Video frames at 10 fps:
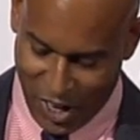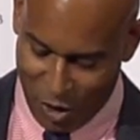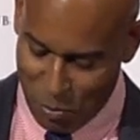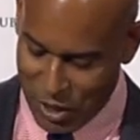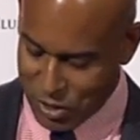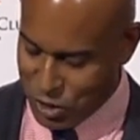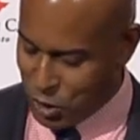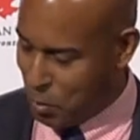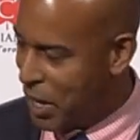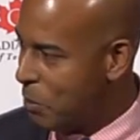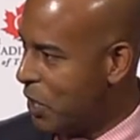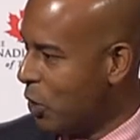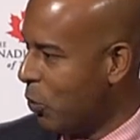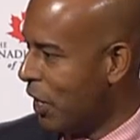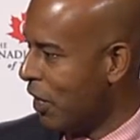Minister, you may be
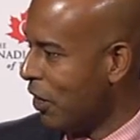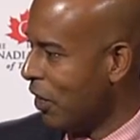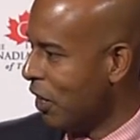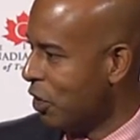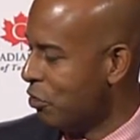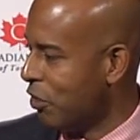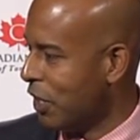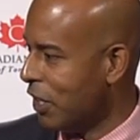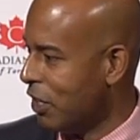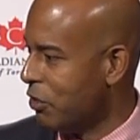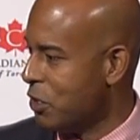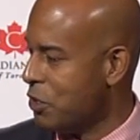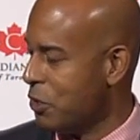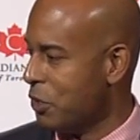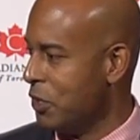aware of a
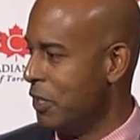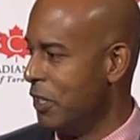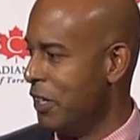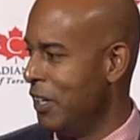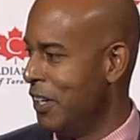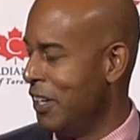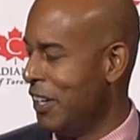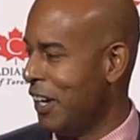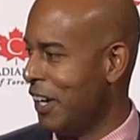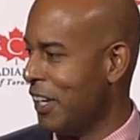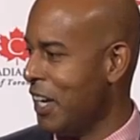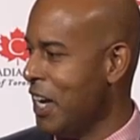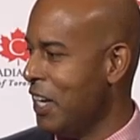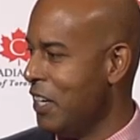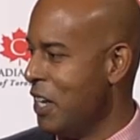certain
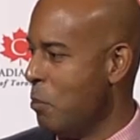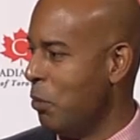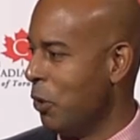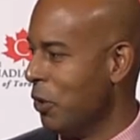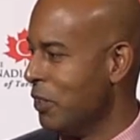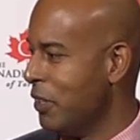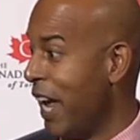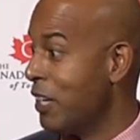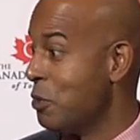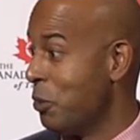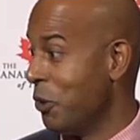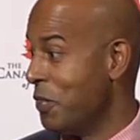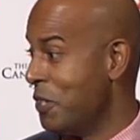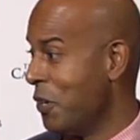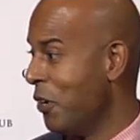Canadian export
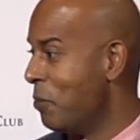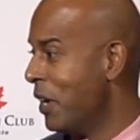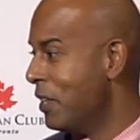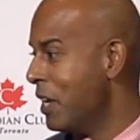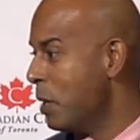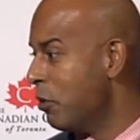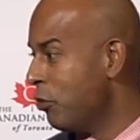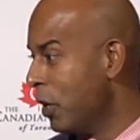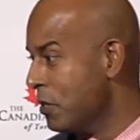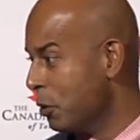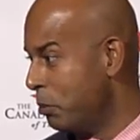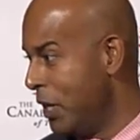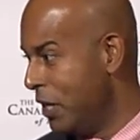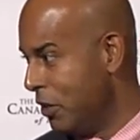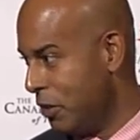by the name of Russell
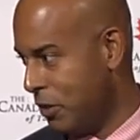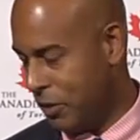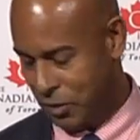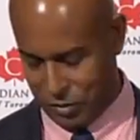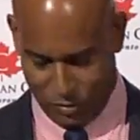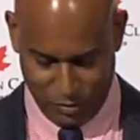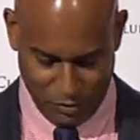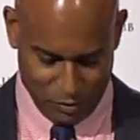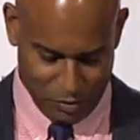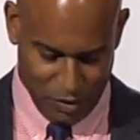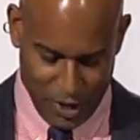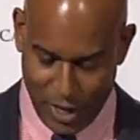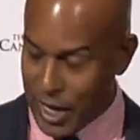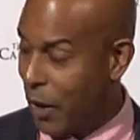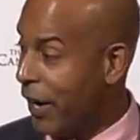Peters.
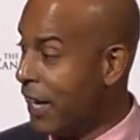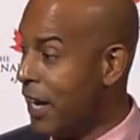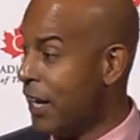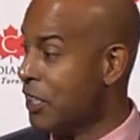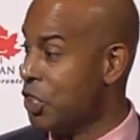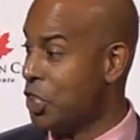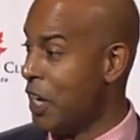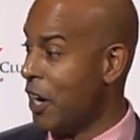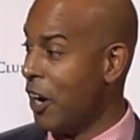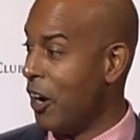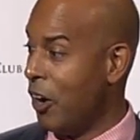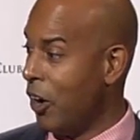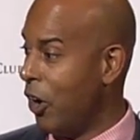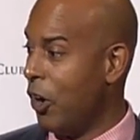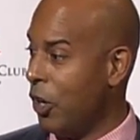Now, I can't share
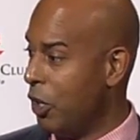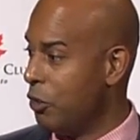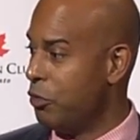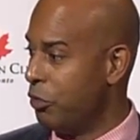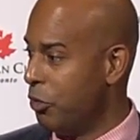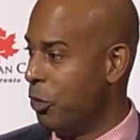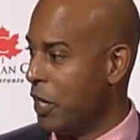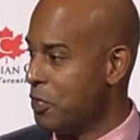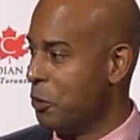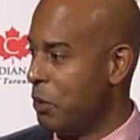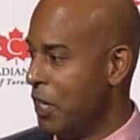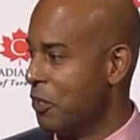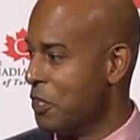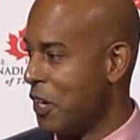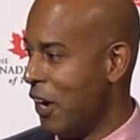all of Russell
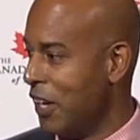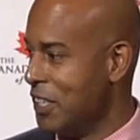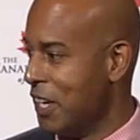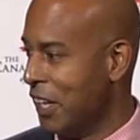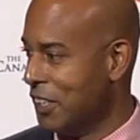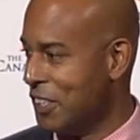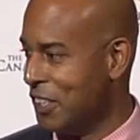Peters' content